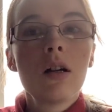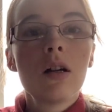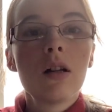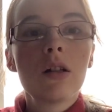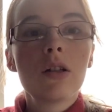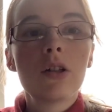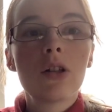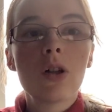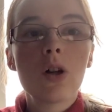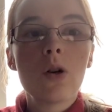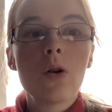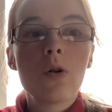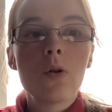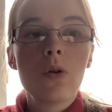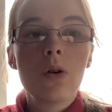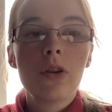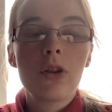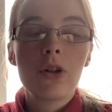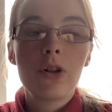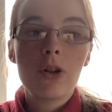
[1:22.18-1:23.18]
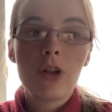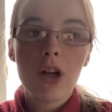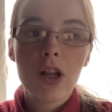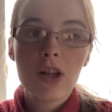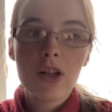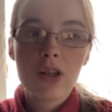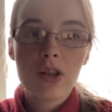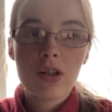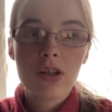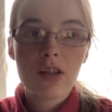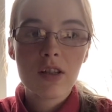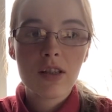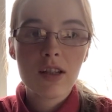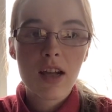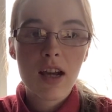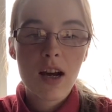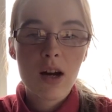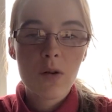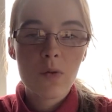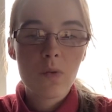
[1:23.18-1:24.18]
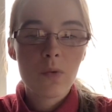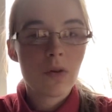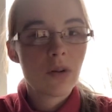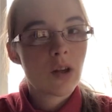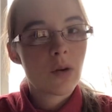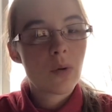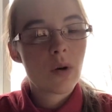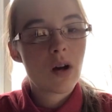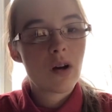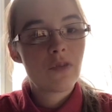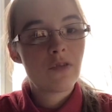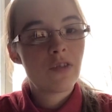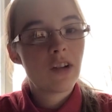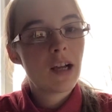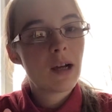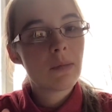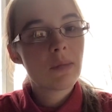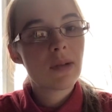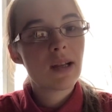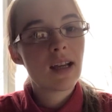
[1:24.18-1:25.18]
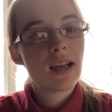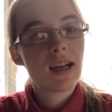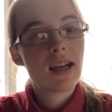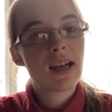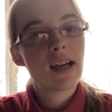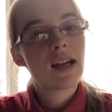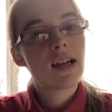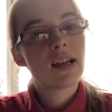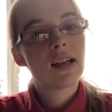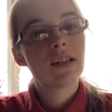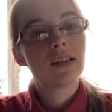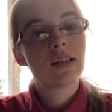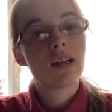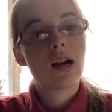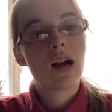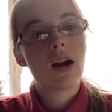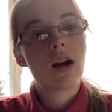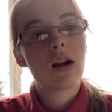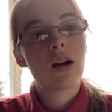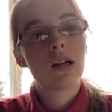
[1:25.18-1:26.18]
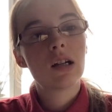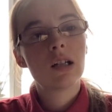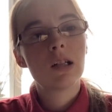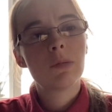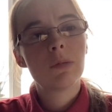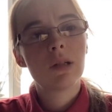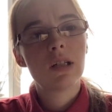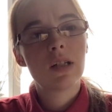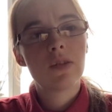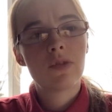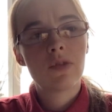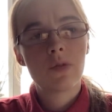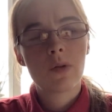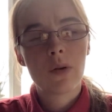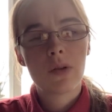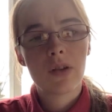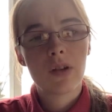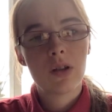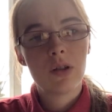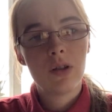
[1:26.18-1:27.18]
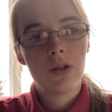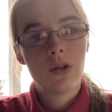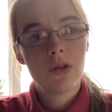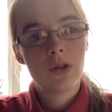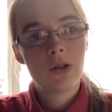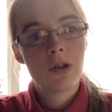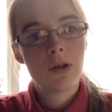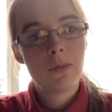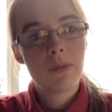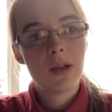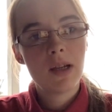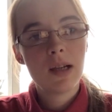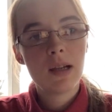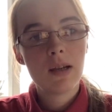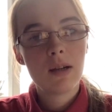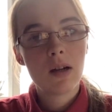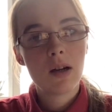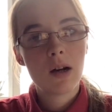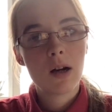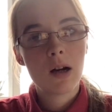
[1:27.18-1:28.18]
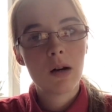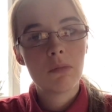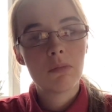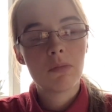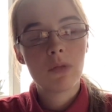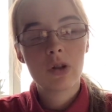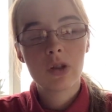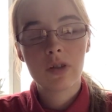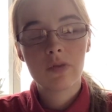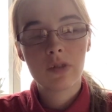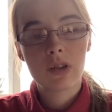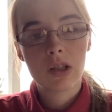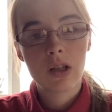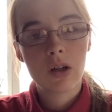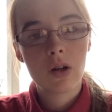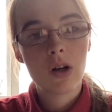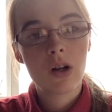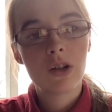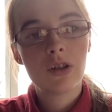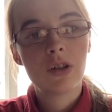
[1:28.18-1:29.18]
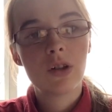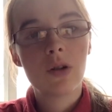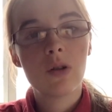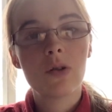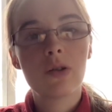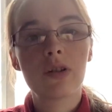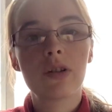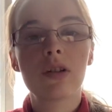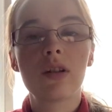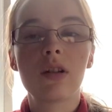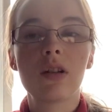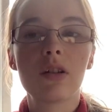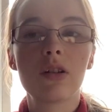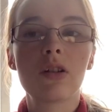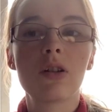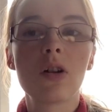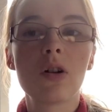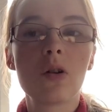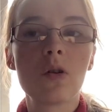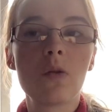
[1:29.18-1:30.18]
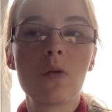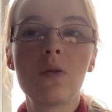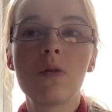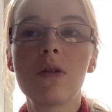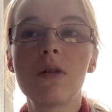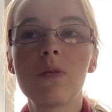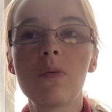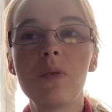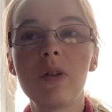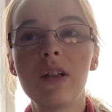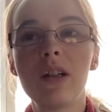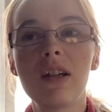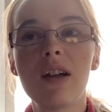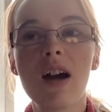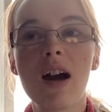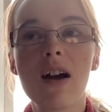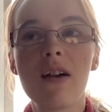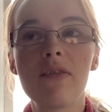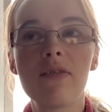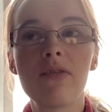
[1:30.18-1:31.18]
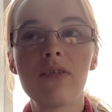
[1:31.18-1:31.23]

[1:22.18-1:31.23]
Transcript: So the traditions now that our family has are a little bit different from they used to be. Most of us are adults, and so we have,